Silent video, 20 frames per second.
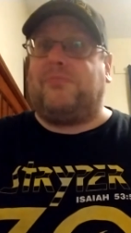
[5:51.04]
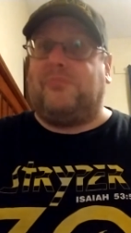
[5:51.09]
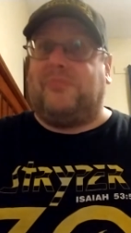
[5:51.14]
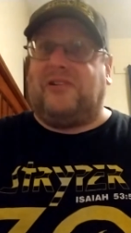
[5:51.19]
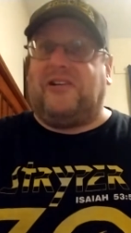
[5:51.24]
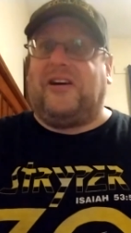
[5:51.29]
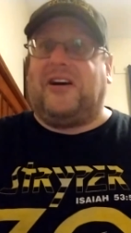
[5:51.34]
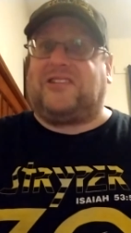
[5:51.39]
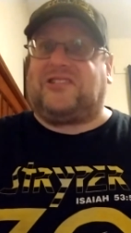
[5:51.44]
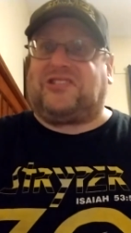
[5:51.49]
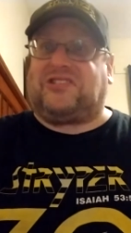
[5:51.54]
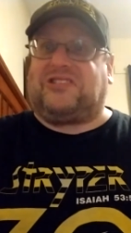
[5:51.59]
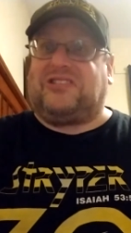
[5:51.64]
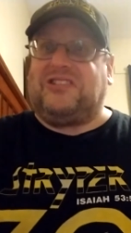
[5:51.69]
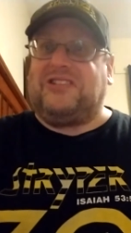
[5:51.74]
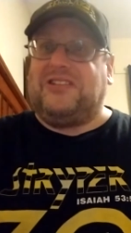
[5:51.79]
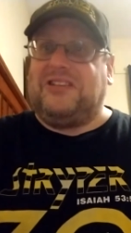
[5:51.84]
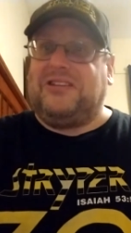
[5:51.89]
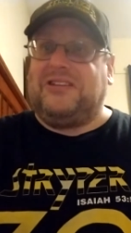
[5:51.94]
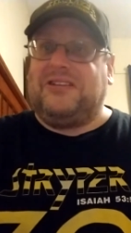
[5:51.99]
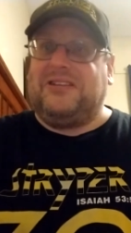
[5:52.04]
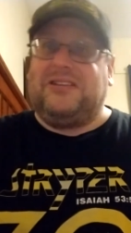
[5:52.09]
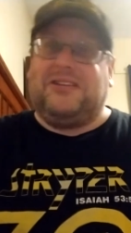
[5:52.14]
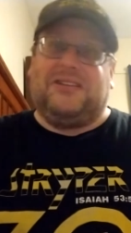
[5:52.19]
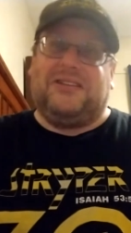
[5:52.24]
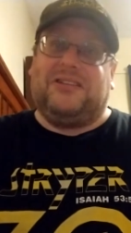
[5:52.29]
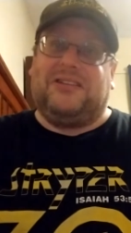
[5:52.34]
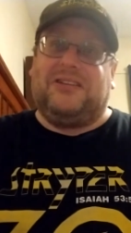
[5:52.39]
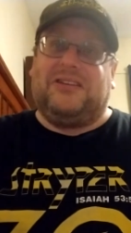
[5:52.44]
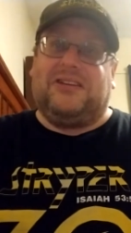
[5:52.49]
much
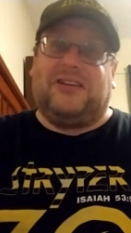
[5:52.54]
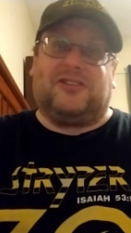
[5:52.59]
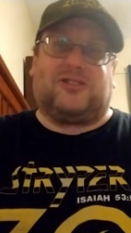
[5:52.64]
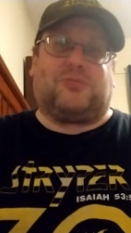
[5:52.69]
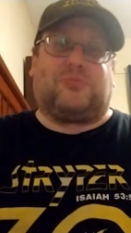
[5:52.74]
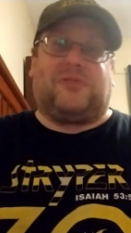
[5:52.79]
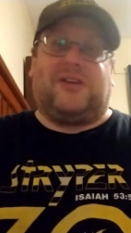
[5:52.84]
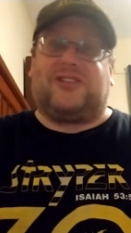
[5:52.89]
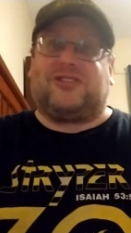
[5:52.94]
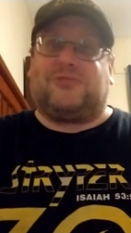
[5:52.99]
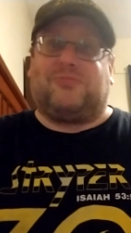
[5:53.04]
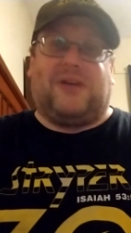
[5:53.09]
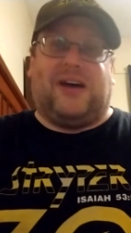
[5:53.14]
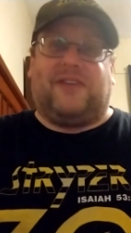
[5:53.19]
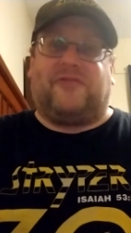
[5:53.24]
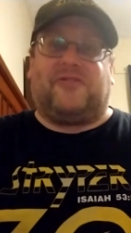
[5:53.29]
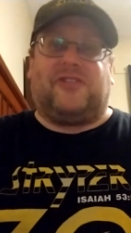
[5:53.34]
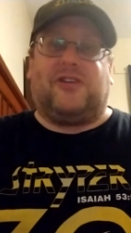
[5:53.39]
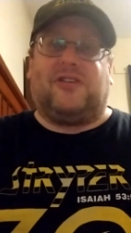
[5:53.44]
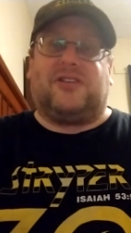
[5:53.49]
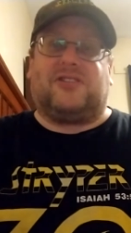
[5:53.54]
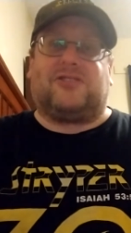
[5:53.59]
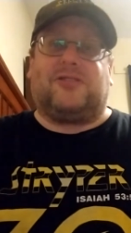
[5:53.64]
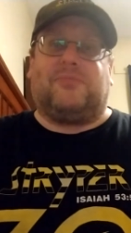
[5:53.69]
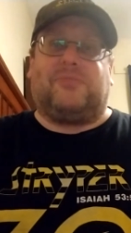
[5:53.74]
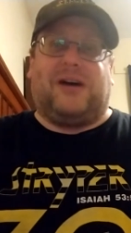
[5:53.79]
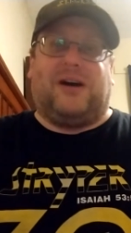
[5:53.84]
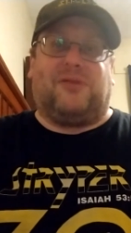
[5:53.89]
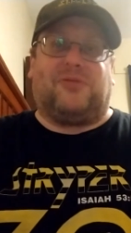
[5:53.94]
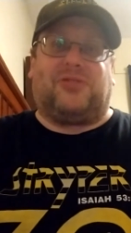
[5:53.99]
expressed my feelings
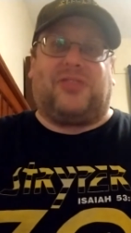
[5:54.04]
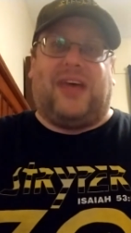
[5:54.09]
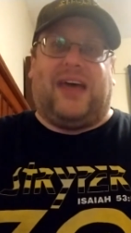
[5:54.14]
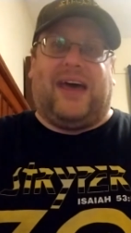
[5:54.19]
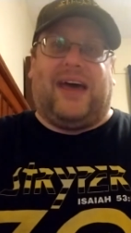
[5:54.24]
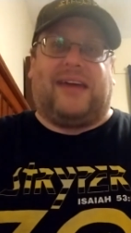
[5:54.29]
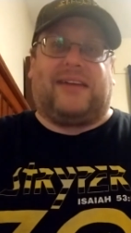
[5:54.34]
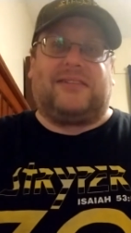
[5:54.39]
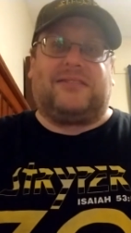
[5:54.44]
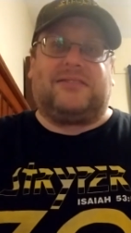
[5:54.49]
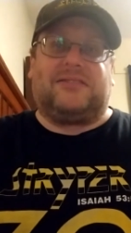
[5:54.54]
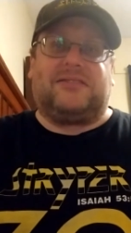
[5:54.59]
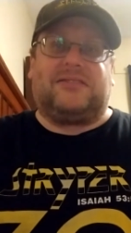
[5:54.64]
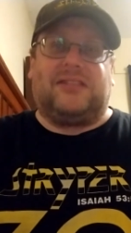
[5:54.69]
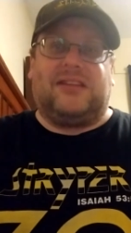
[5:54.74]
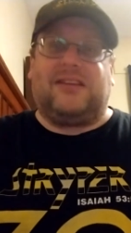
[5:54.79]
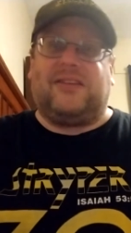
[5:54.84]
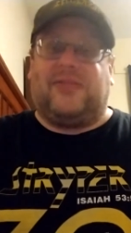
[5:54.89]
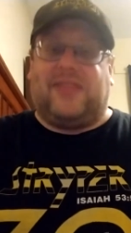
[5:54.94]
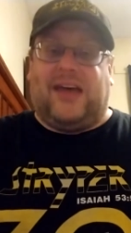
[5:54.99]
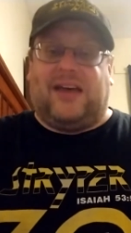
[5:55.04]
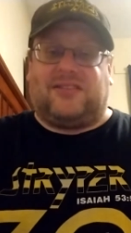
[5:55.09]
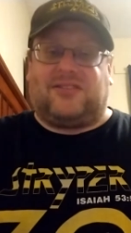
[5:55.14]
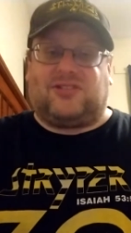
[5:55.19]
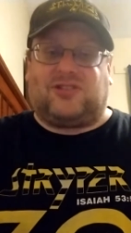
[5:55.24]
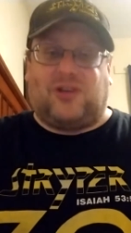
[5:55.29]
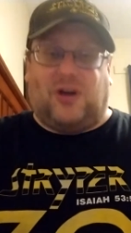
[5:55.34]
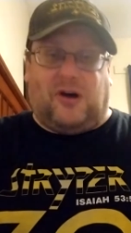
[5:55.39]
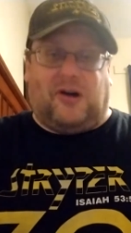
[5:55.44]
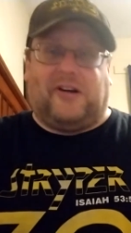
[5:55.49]
about that in that
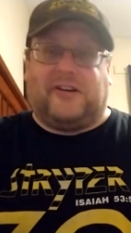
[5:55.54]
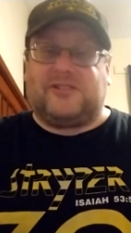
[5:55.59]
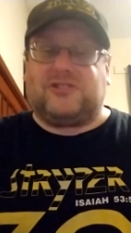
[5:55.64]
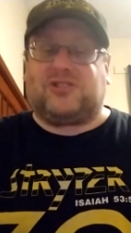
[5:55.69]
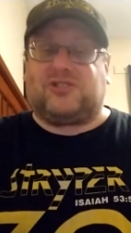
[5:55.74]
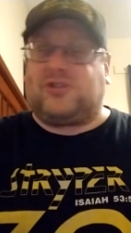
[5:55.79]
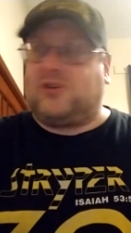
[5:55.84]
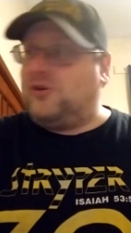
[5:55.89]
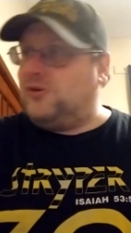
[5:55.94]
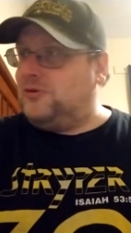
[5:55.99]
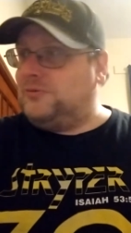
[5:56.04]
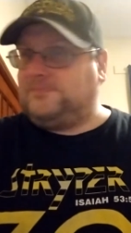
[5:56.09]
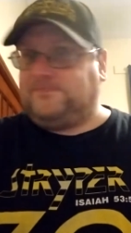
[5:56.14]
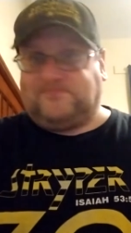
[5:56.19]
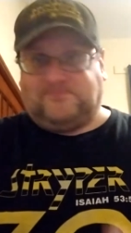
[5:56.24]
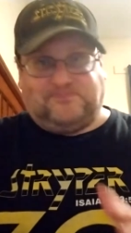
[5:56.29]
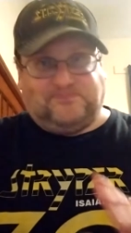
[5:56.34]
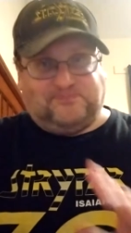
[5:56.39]
song. So